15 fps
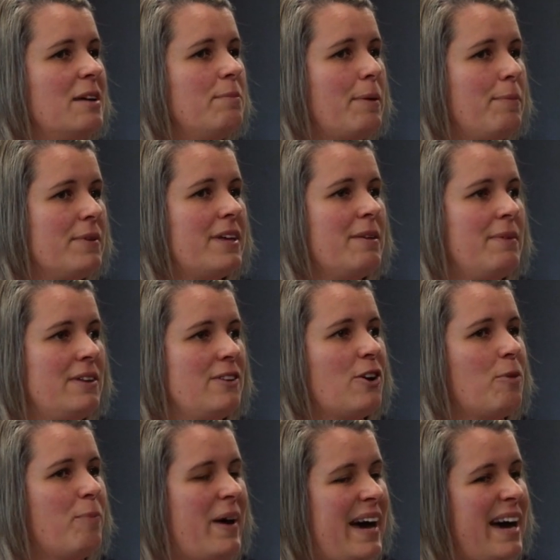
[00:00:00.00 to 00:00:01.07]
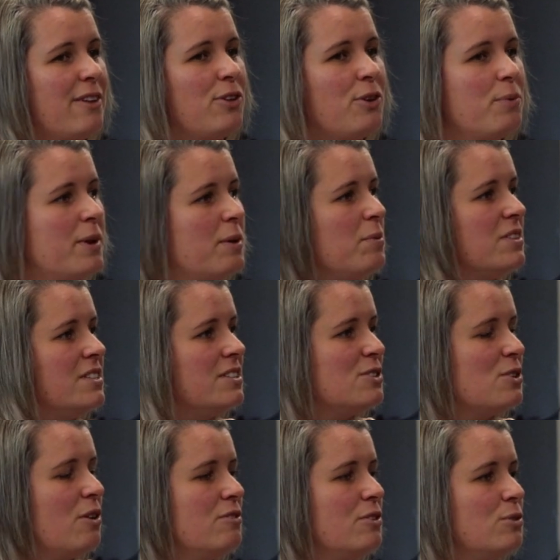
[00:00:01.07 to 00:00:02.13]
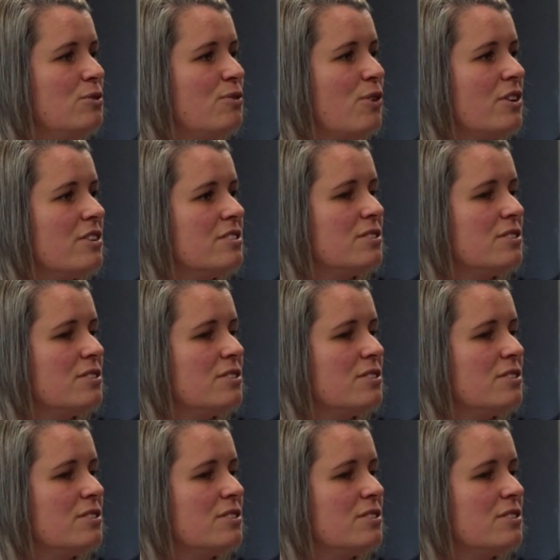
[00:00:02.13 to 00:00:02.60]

people came into our path who were able to solve those for us.